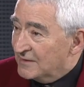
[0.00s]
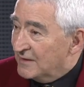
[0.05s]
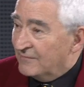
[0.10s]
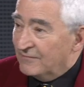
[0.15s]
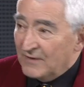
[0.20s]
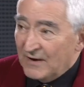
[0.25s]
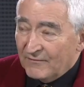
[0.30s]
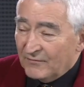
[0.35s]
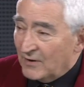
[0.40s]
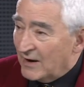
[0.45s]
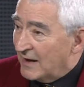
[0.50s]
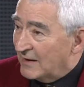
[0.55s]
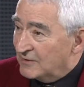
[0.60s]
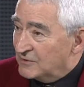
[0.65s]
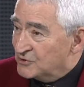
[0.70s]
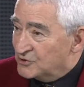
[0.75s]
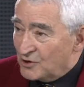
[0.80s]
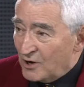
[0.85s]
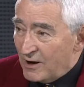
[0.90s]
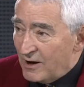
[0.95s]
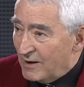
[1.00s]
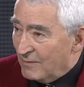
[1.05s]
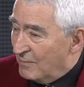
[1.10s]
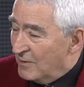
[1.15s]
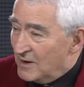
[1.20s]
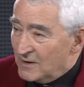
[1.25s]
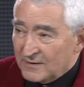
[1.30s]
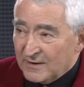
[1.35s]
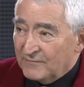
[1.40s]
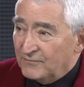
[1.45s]
They've never had a job.
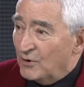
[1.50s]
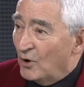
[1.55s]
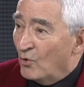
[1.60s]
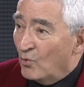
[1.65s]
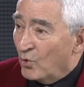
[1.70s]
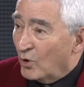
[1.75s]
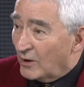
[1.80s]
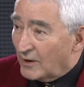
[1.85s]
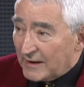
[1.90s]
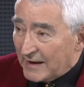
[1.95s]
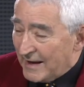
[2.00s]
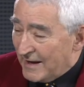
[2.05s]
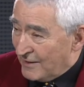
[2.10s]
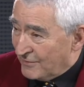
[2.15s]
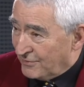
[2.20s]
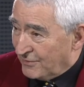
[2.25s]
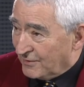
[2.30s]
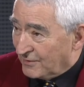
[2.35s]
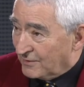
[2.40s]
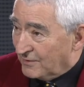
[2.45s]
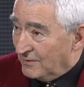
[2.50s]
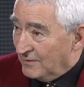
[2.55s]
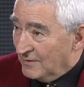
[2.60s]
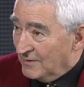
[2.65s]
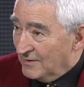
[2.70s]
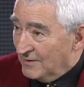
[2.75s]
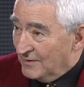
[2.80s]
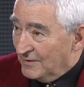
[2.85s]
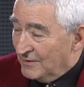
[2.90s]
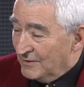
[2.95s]
They have no work ethic,
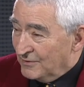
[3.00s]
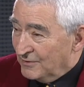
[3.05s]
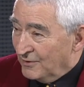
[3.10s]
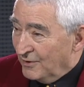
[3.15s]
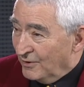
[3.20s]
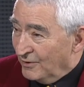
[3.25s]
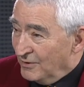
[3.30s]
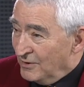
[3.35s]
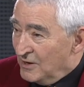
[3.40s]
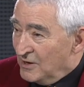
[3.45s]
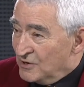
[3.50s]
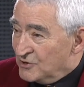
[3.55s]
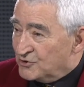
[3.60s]
you know.